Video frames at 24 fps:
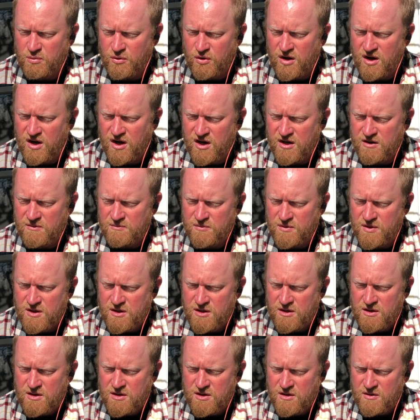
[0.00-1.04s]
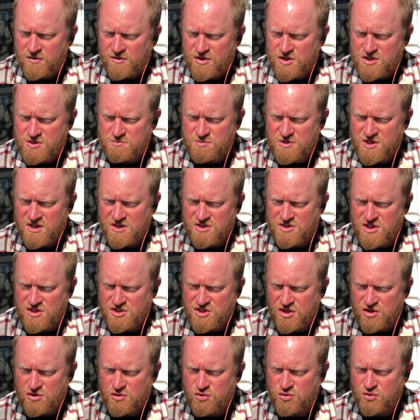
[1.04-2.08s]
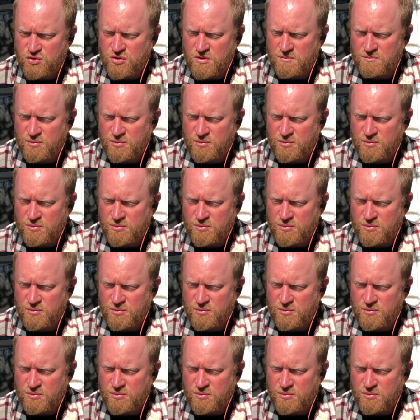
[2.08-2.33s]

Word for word: abroad, this being such a cool